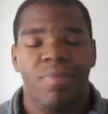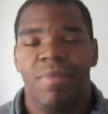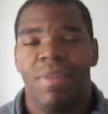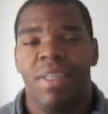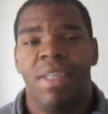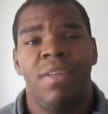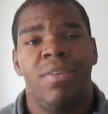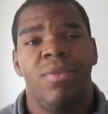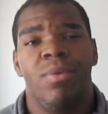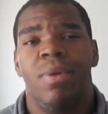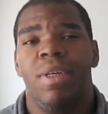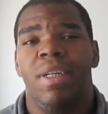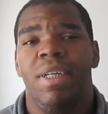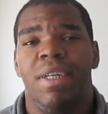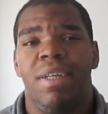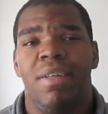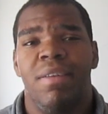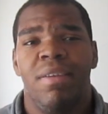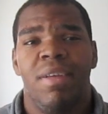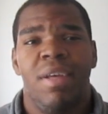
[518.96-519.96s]
is what it
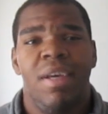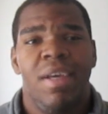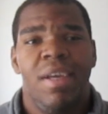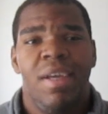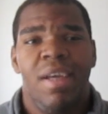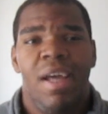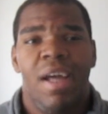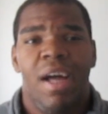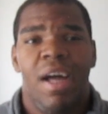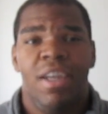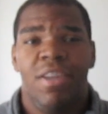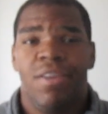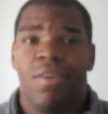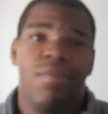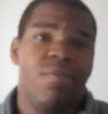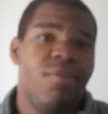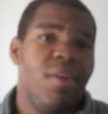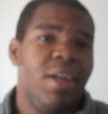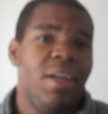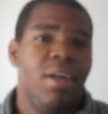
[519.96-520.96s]
is. You
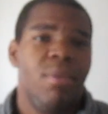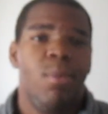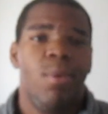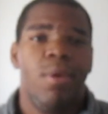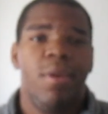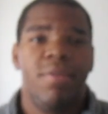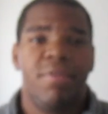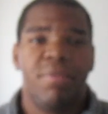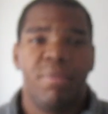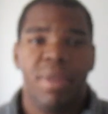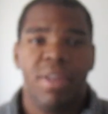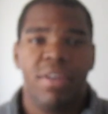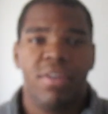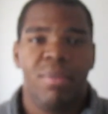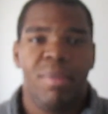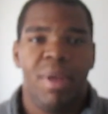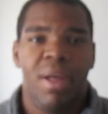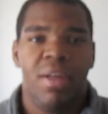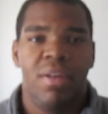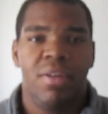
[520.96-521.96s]
can find out more information
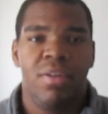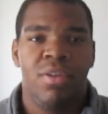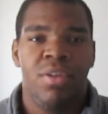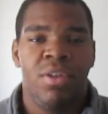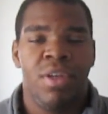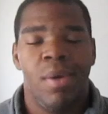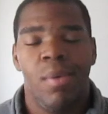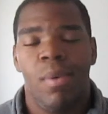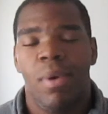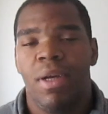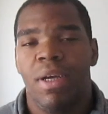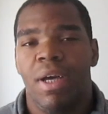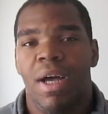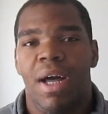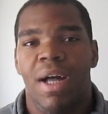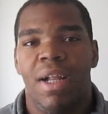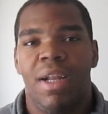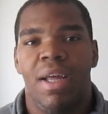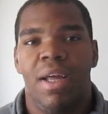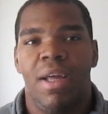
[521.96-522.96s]
about
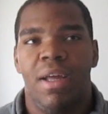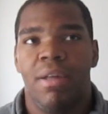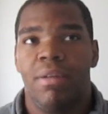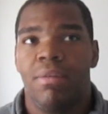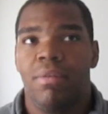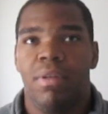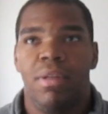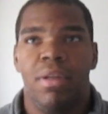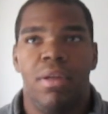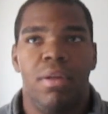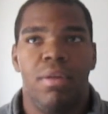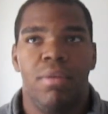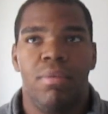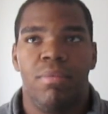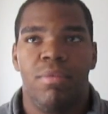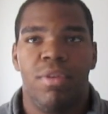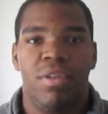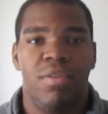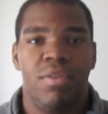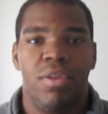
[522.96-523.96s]
J1Con at,
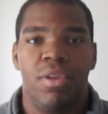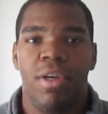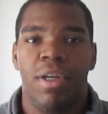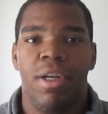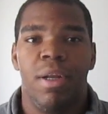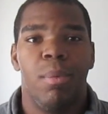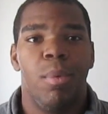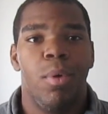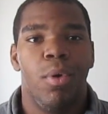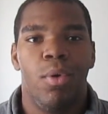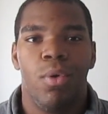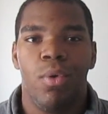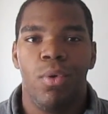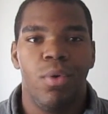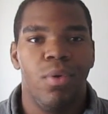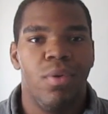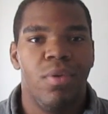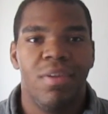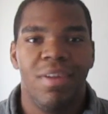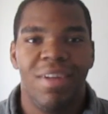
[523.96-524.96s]
just look it up on
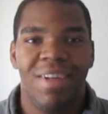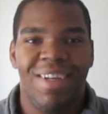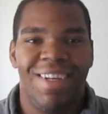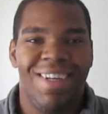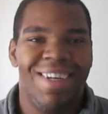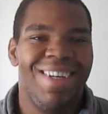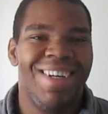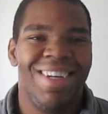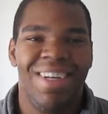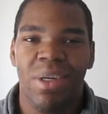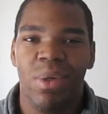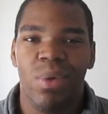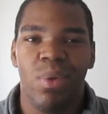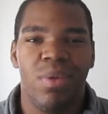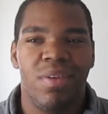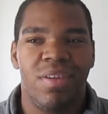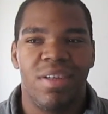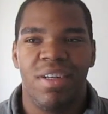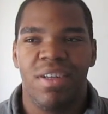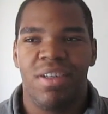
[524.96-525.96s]
Google. Google
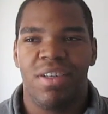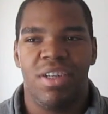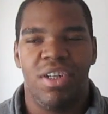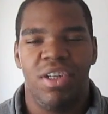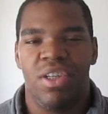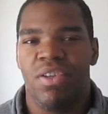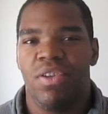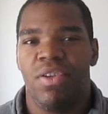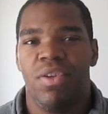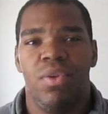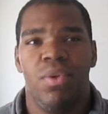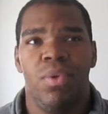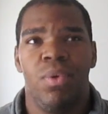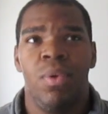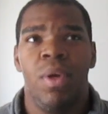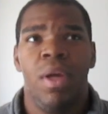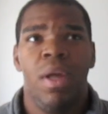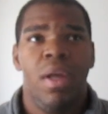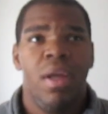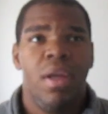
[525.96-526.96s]
search. You can just
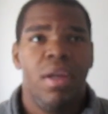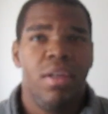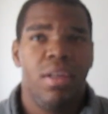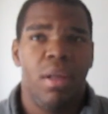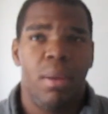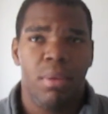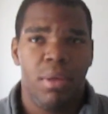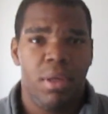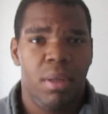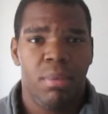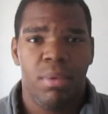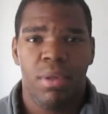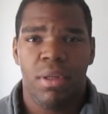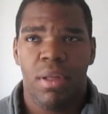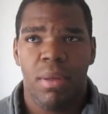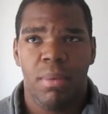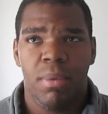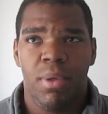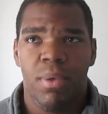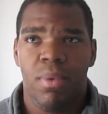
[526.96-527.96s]
do
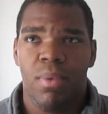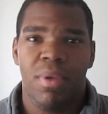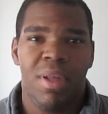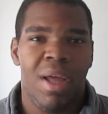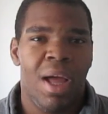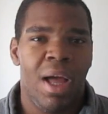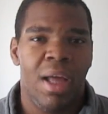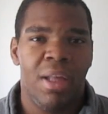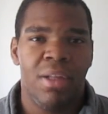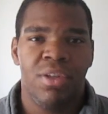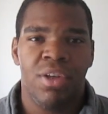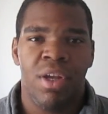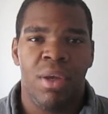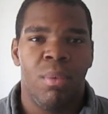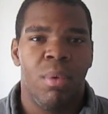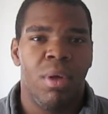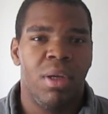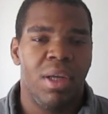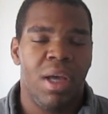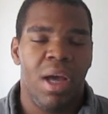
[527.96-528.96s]

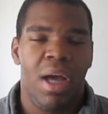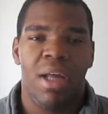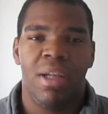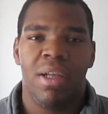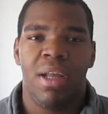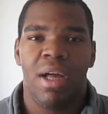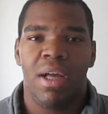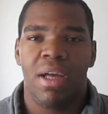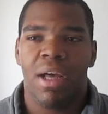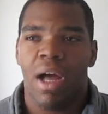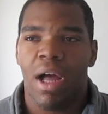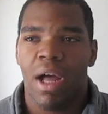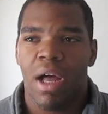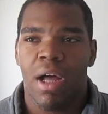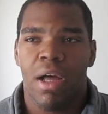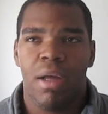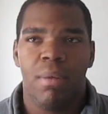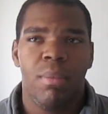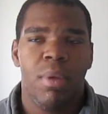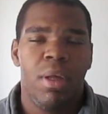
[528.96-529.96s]

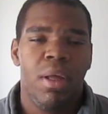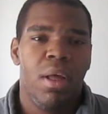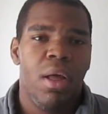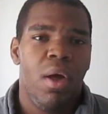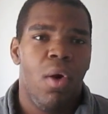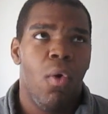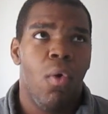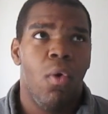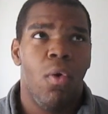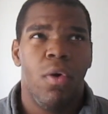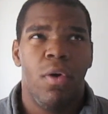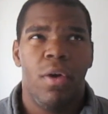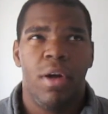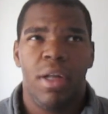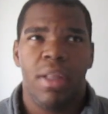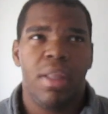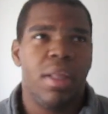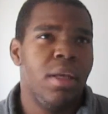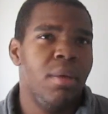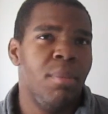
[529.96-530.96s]
www.j1con.com, or
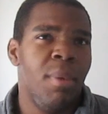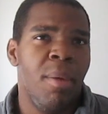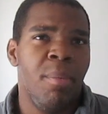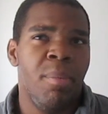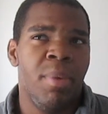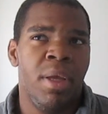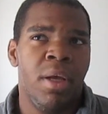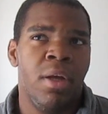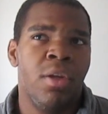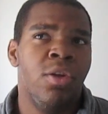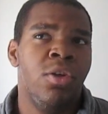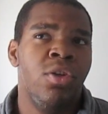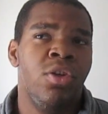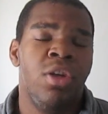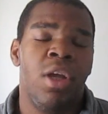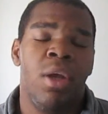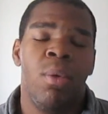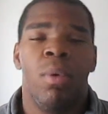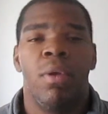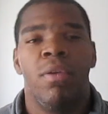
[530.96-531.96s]
I think it might be under
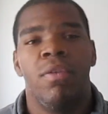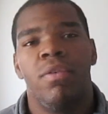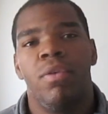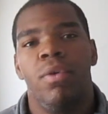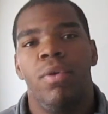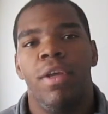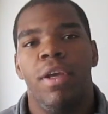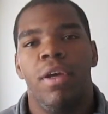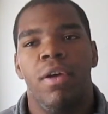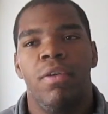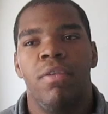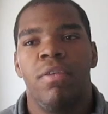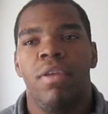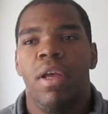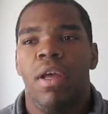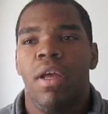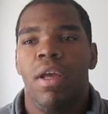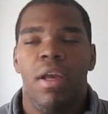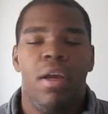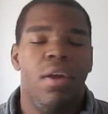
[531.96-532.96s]
J1 Studios.
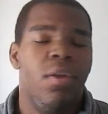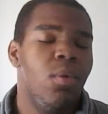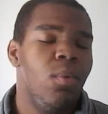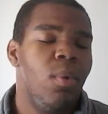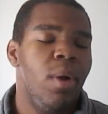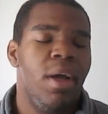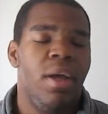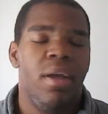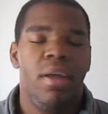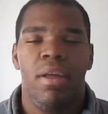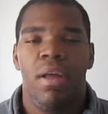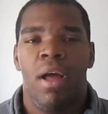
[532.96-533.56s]
Either way,